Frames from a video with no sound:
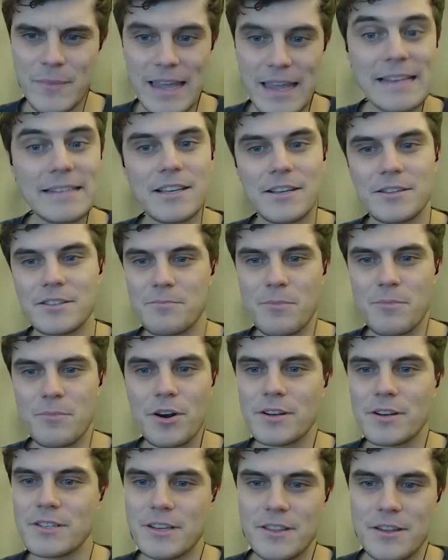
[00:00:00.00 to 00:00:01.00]
easier to
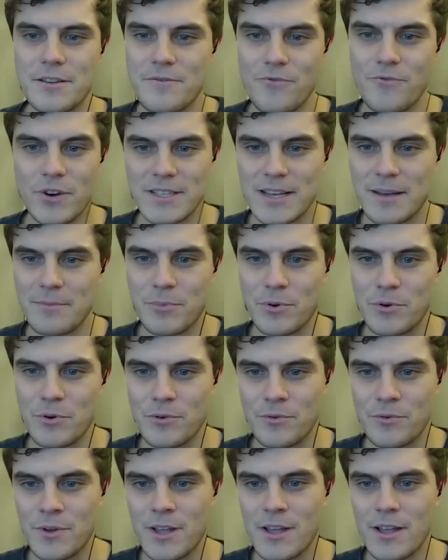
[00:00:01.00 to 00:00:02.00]
monitor than, for
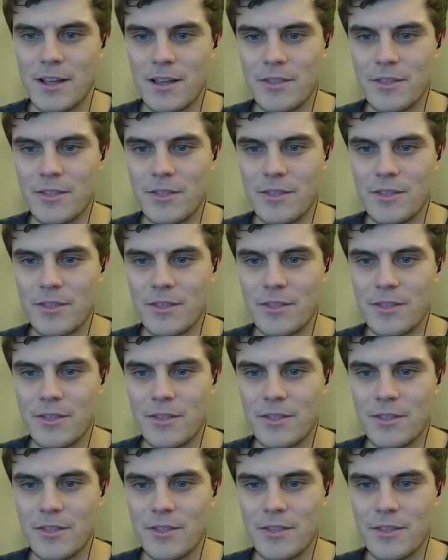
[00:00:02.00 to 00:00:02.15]
example,